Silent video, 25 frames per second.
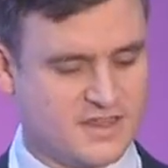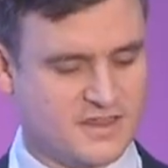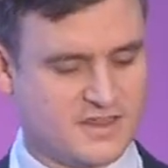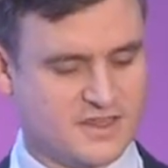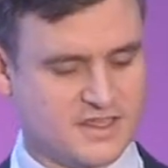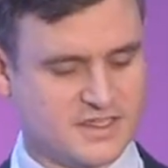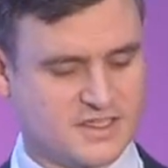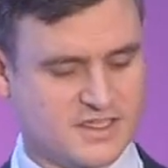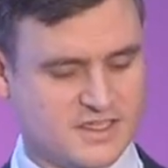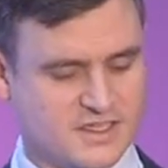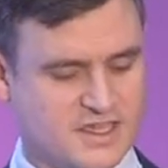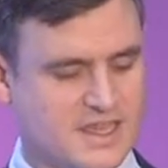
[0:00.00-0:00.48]

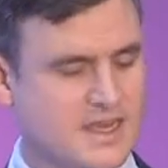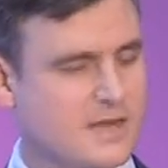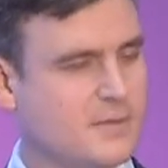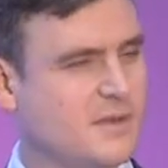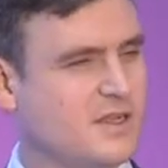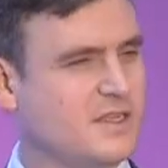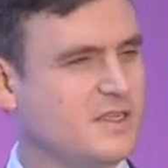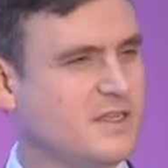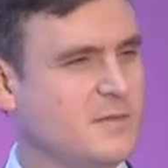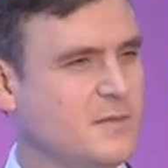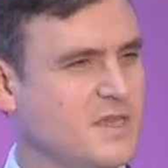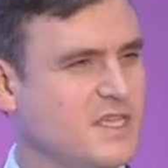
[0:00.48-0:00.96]
that
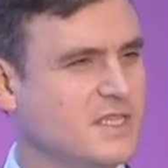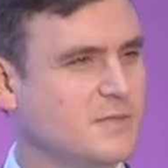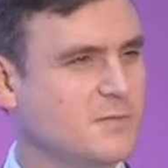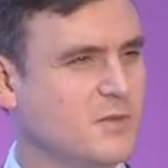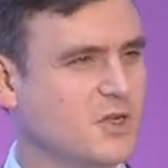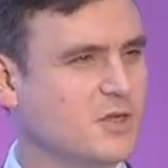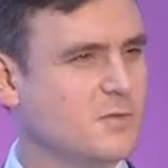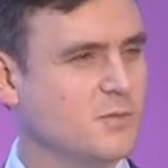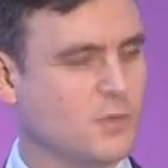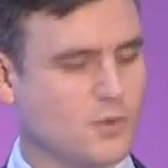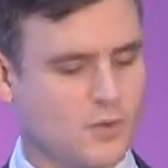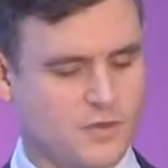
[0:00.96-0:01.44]
sustainability means
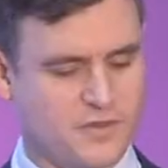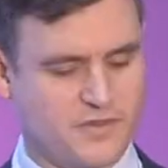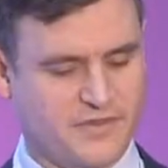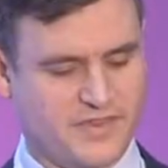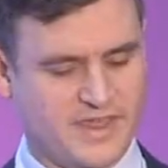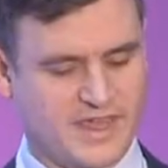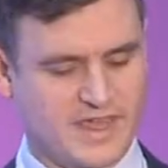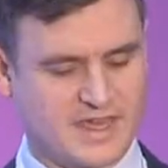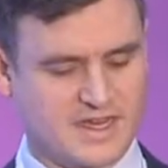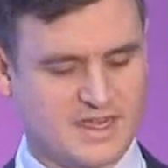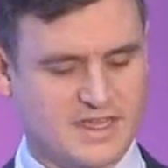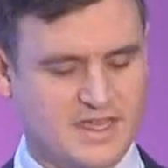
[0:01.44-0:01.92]
much more than
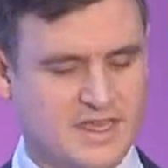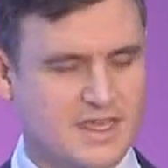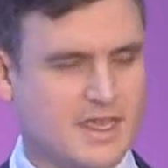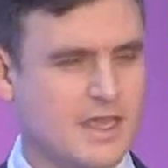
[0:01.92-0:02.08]
that.